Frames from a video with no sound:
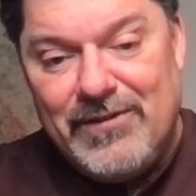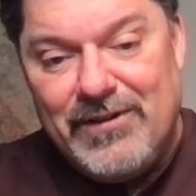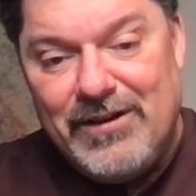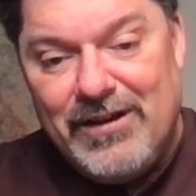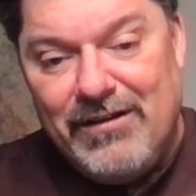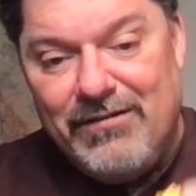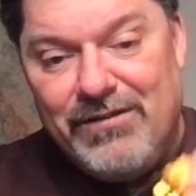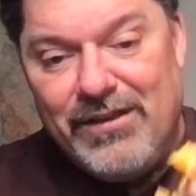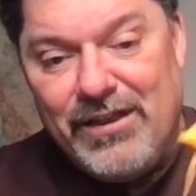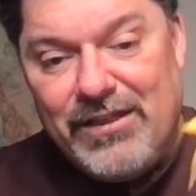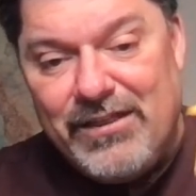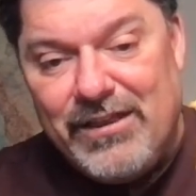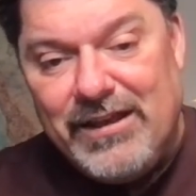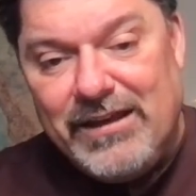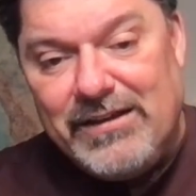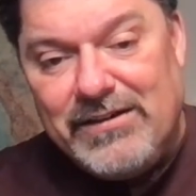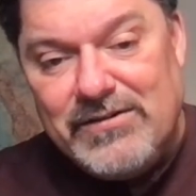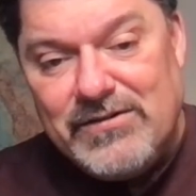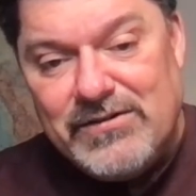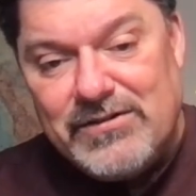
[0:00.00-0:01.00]
Of the
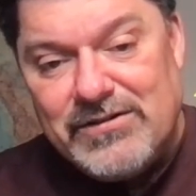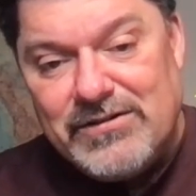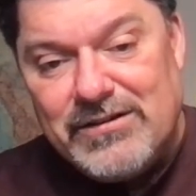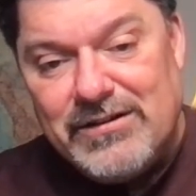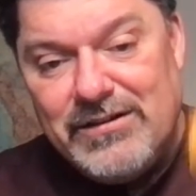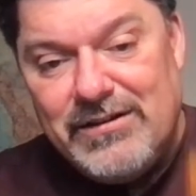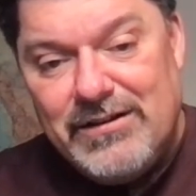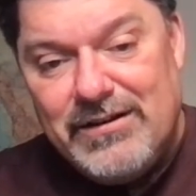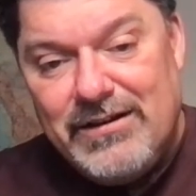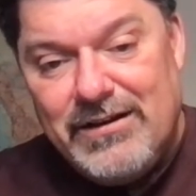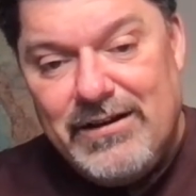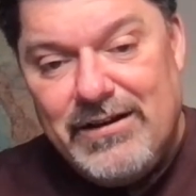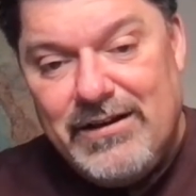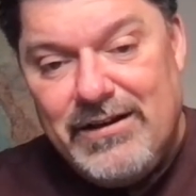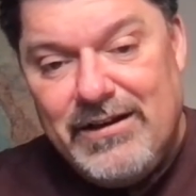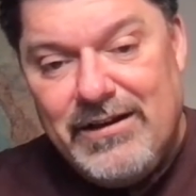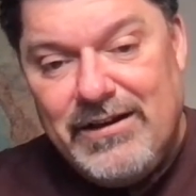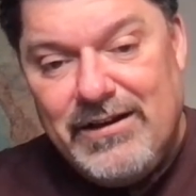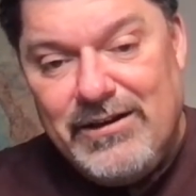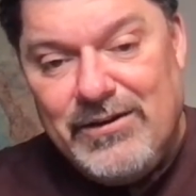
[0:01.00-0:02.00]
things
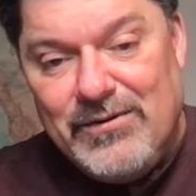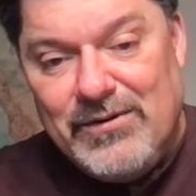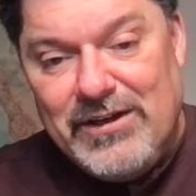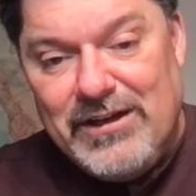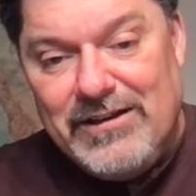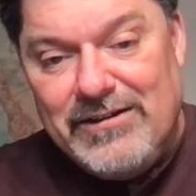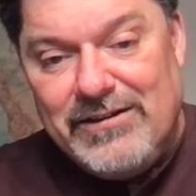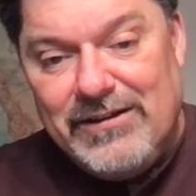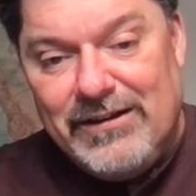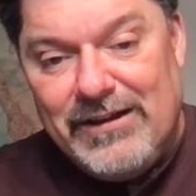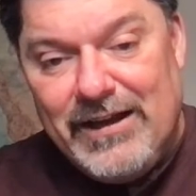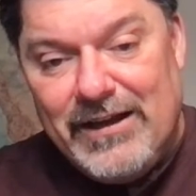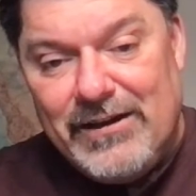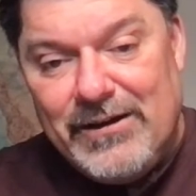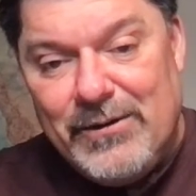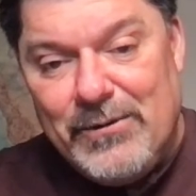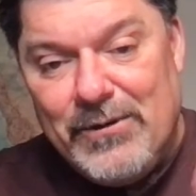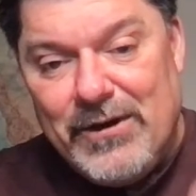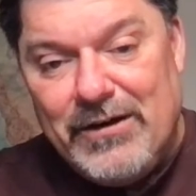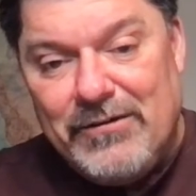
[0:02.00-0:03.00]
you need to let
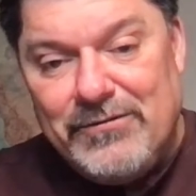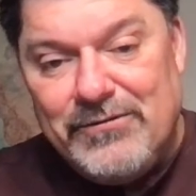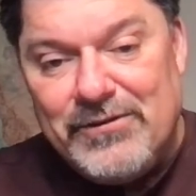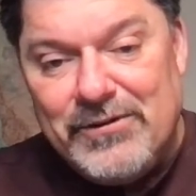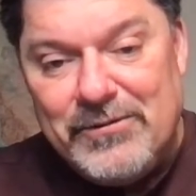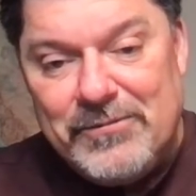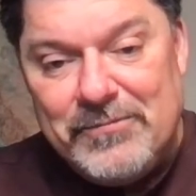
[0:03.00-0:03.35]
go of.